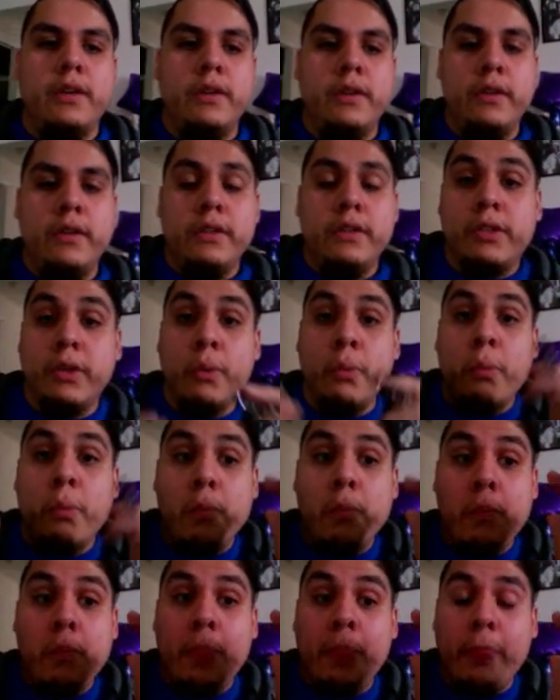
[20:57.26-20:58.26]
So
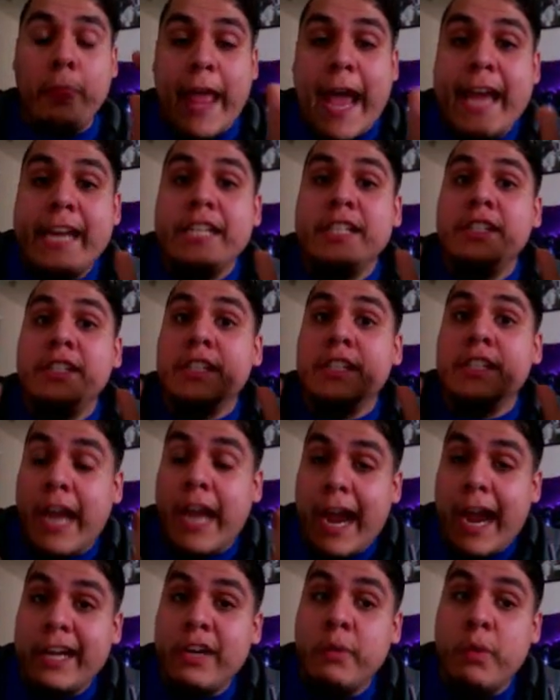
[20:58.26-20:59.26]
that is
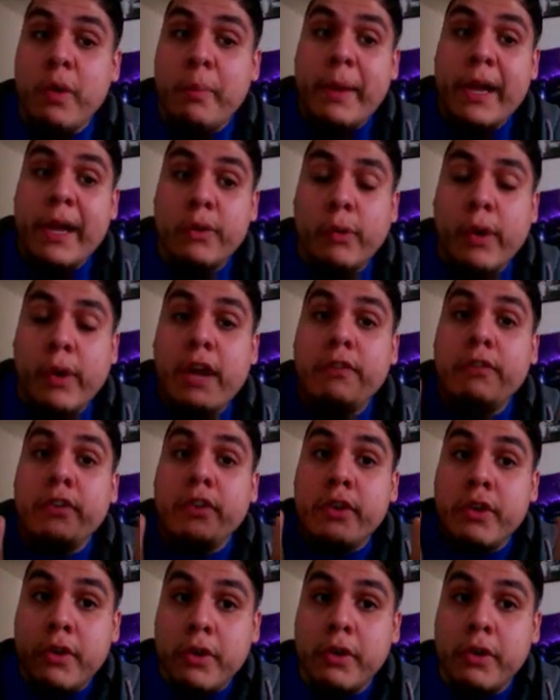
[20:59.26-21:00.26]
kind of what my graph
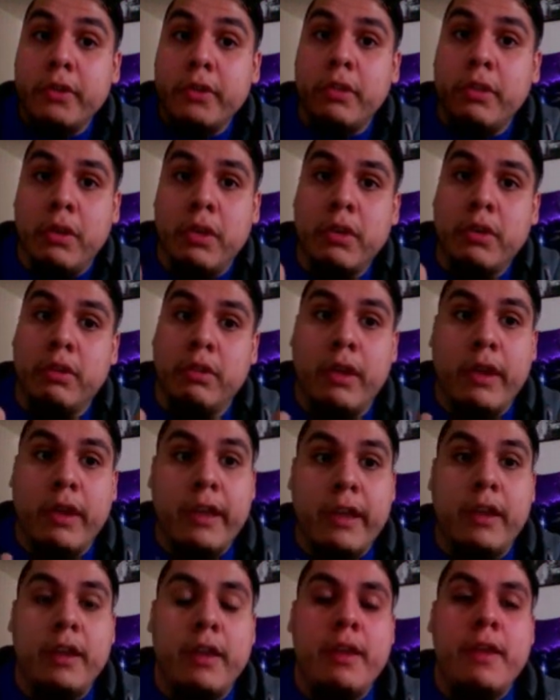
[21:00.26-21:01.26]
could look
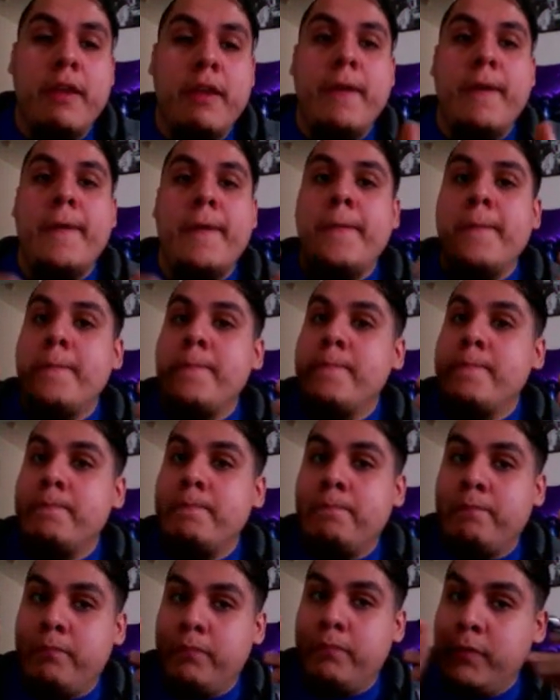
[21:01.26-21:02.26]
like.
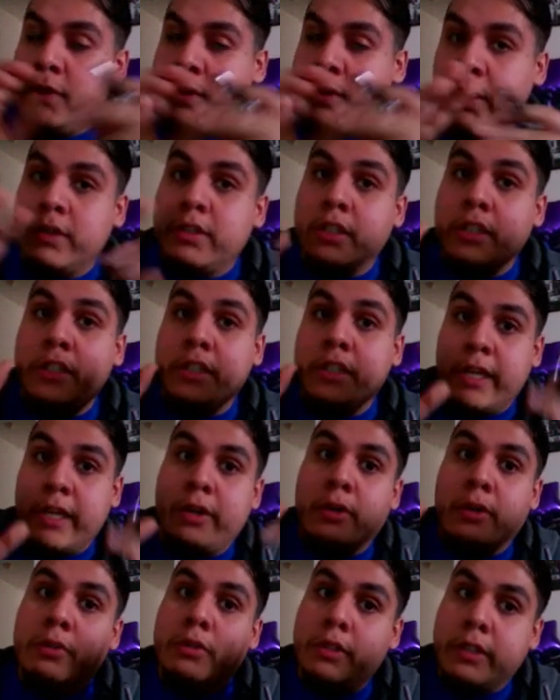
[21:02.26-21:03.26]
Just a
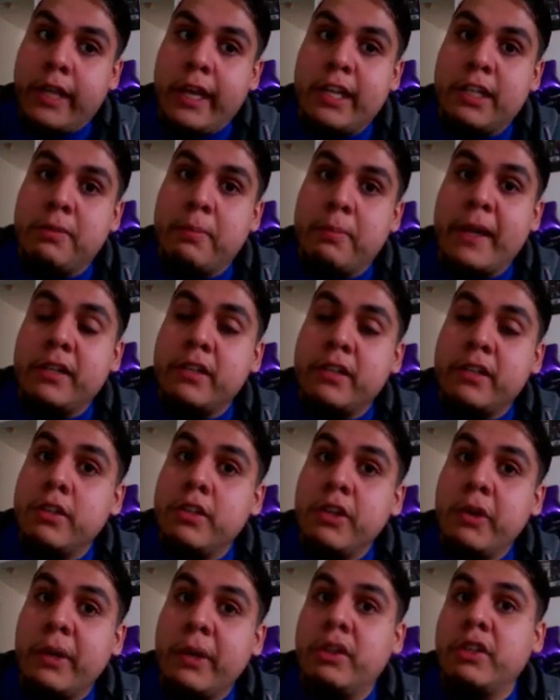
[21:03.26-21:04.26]
general sketch by just
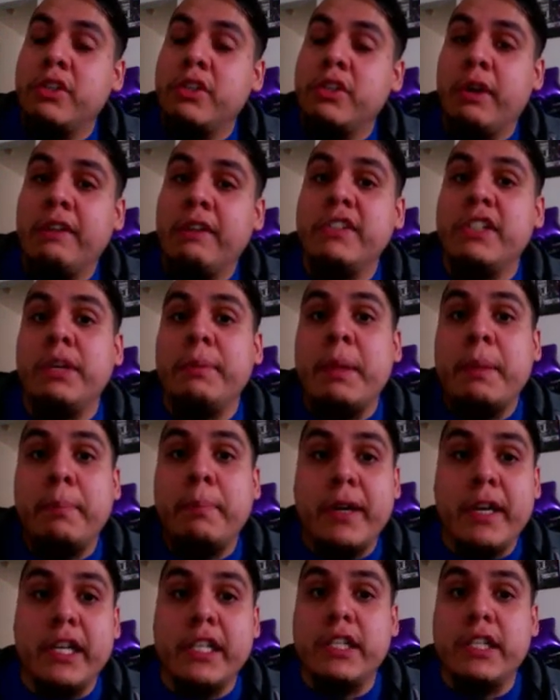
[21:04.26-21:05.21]
knowing the derivative should be positive